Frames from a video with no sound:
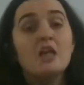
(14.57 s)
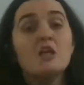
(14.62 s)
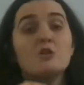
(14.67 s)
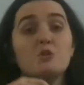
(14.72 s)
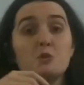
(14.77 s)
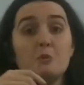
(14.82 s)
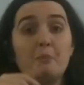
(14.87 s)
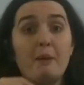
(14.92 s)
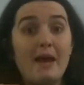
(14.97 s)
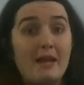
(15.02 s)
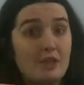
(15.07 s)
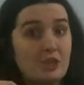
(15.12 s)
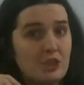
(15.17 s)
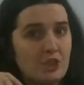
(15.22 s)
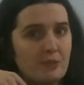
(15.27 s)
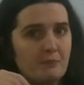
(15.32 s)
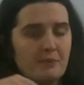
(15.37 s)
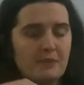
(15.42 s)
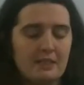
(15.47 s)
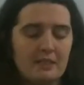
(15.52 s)
So a
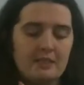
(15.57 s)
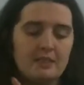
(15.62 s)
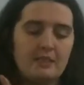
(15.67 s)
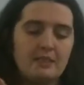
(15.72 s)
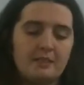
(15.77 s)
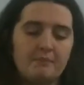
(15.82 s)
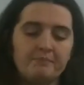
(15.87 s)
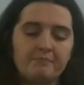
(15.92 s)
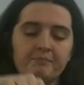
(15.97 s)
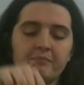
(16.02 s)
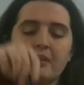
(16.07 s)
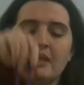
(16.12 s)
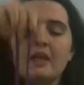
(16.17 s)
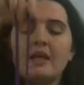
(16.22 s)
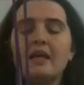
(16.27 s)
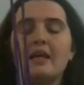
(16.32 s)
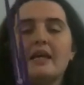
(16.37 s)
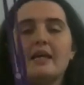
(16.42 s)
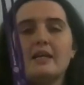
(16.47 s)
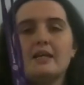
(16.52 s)
pendulum system
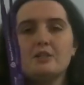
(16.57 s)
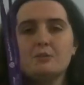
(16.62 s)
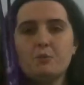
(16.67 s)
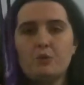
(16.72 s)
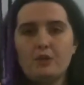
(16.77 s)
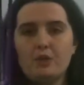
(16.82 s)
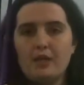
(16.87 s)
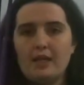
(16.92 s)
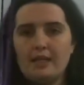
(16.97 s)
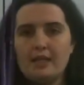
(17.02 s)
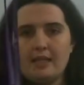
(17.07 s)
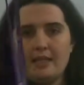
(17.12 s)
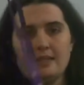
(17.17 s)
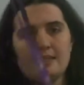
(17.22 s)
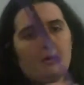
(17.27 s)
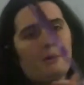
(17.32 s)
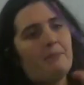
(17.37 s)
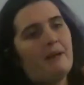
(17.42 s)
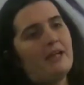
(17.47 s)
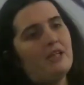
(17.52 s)
is one like this.
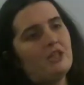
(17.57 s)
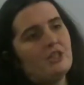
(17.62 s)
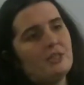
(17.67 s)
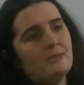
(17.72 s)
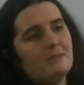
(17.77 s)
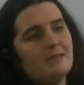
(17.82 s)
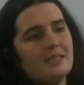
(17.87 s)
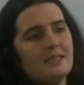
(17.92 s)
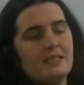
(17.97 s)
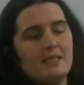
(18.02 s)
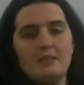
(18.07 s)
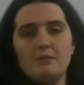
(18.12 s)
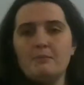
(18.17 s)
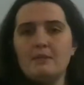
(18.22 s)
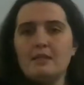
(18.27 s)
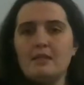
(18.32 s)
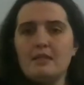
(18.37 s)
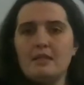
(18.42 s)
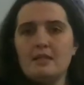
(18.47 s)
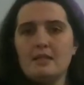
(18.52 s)
So a pendulum system
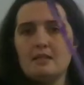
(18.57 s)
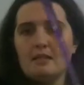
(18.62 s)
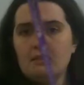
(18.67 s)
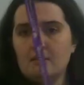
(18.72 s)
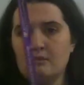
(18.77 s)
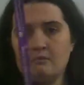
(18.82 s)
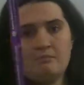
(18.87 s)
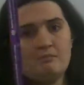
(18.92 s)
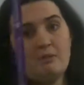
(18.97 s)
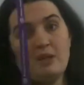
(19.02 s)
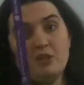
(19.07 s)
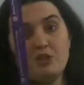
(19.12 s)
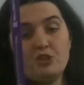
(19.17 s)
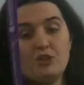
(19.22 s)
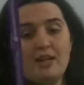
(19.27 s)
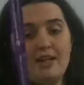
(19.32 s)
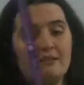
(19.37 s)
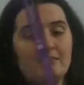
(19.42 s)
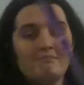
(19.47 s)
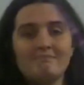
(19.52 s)
is a
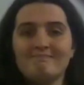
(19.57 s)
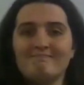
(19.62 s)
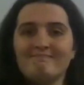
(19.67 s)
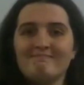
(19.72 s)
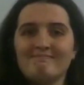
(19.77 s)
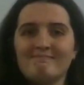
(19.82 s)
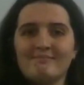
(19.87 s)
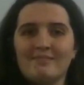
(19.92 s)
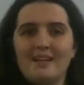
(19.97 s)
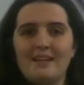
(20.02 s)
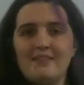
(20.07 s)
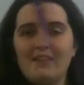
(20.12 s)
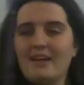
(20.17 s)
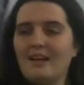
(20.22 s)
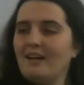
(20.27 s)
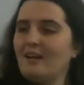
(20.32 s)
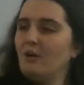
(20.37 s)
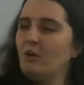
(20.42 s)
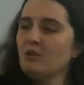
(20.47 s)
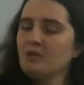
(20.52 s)
string
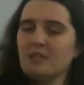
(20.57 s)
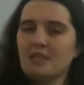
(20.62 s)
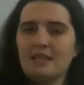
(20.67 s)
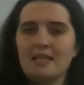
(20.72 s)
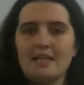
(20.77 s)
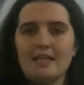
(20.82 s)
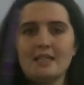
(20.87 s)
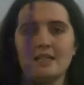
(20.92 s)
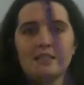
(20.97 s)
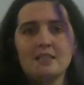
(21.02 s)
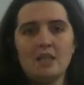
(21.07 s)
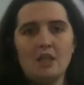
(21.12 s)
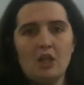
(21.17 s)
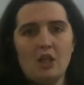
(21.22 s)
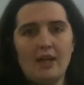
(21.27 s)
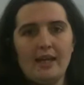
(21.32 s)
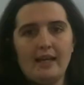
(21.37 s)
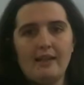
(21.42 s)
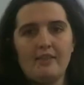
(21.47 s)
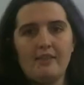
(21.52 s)
that oscillates
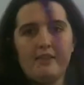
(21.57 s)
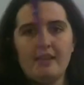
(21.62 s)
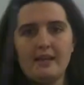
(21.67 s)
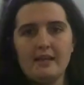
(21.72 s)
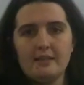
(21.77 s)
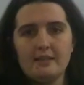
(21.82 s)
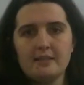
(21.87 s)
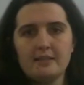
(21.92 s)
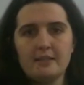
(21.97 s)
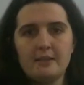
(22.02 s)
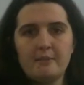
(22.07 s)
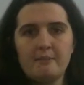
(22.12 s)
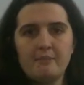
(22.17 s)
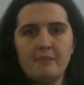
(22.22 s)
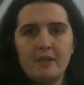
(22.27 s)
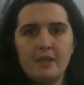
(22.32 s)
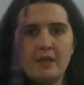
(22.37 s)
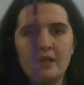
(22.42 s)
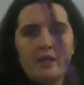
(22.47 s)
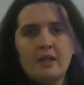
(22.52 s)
like this.
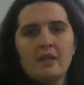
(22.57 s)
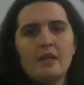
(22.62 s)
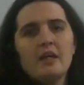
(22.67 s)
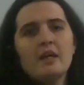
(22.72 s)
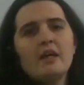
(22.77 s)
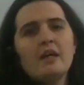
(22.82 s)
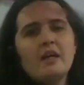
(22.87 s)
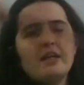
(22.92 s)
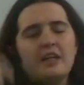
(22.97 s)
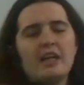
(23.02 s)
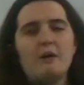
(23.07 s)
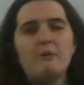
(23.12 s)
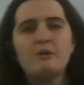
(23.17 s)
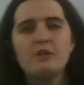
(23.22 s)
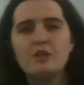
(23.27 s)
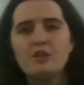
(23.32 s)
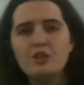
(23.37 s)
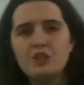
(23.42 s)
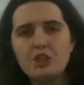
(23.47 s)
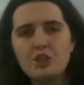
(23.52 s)
Now I'm
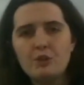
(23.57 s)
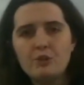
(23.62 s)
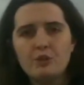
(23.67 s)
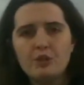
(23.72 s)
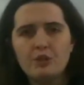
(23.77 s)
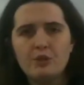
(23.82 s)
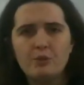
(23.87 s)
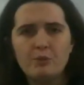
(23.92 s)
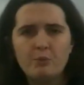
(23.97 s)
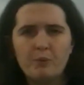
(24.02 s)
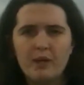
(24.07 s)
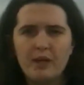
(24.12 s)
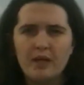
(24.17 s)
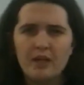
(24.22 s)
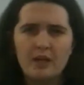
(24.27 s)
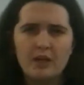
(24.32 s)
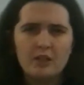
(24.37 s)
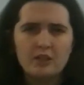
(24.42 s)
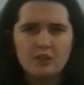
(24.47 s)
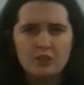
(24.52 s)
going to show you
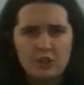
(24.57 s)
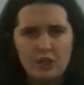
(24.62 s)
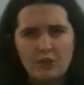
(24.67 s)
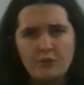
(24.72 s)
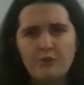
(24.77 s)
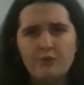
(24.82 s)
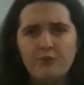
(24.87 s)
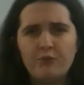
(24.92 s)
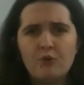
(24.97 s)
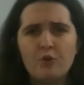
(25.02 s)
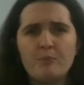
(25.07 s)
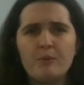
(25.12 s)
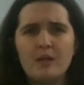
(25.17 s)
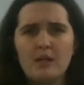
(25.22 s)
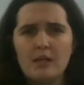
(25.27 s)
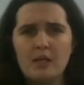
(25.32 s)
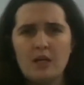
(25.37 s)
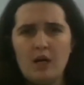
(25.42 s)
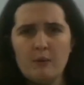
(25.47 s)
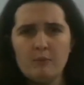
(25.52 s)
where a certain
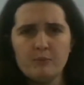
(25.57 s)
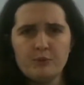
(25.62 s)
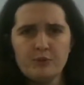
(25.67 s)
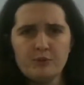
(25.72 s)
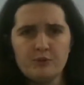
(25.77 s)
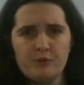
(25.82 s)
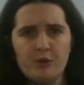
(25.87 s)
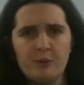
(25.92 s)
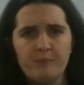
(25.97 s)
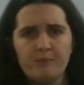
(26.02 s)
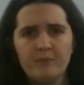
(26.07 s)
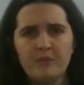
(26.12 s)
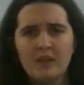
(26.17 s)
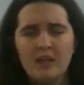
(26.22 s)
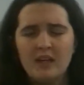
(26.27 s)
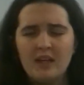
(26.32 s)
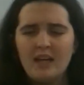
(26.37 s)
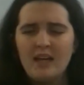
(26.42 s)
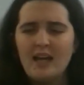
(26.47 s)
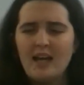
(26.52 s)
formula comes from.
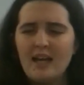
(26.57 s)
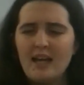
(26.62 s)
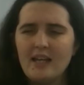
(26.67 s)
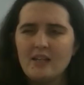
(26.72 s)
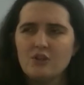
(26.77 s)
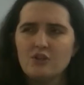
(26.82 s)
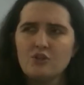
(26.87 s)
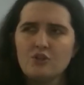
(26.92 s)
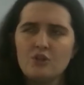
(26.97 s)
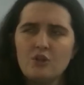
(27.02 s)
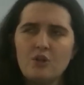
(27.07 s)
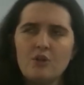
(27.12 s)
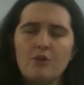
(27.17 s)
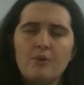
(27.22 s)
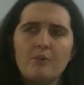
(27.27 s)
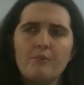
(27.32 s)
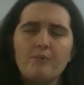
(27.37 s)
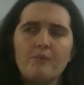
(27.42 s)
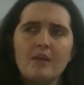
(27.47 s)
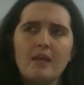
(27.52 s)
It's not